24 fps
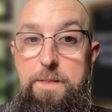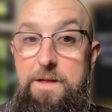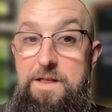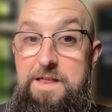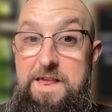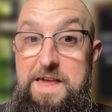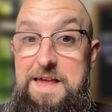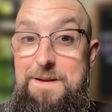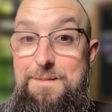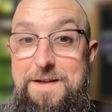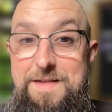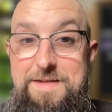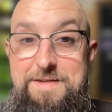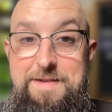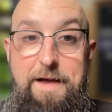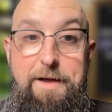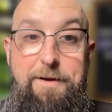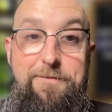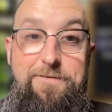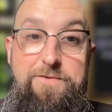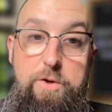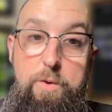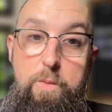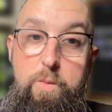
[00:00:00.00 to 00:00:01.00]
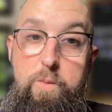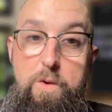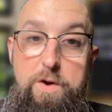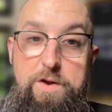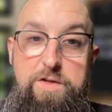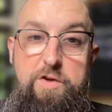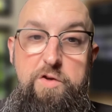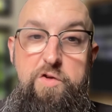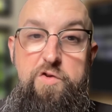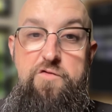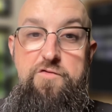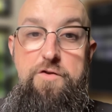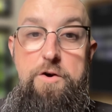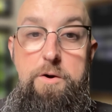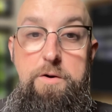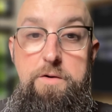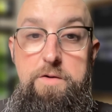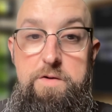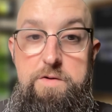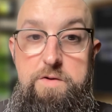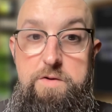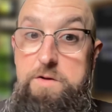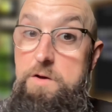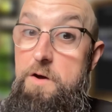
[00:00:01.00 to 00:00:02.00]
the team itself. So what does a
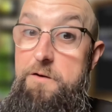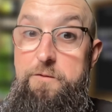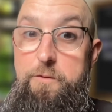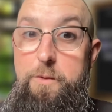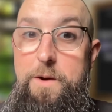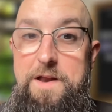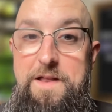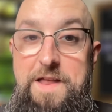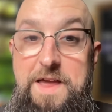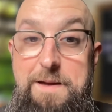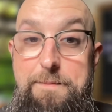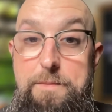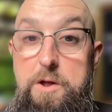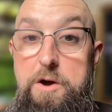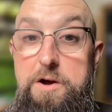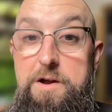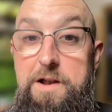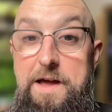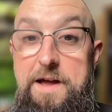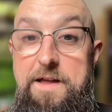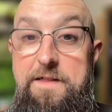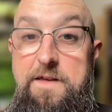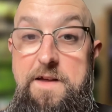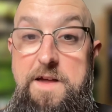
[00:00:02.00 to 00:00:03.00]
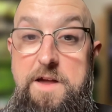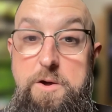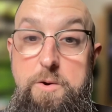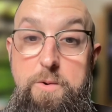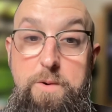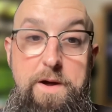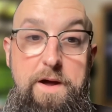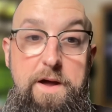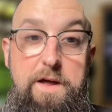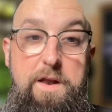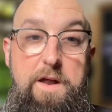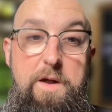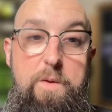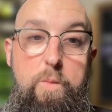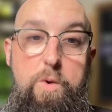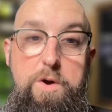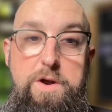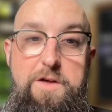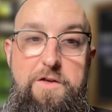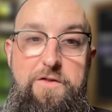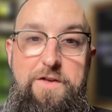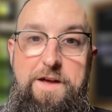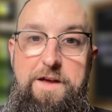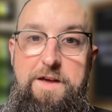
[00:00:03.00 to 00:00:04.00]
strong software team look like to you? And
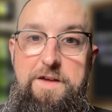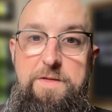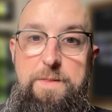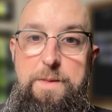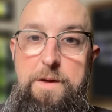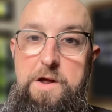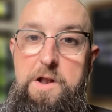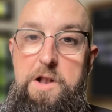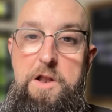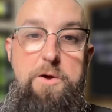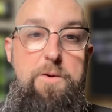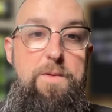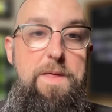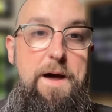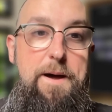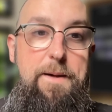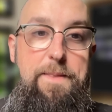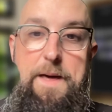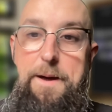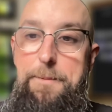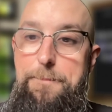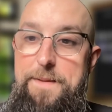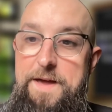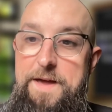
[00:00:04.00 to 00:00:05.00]
what do you think is the glue that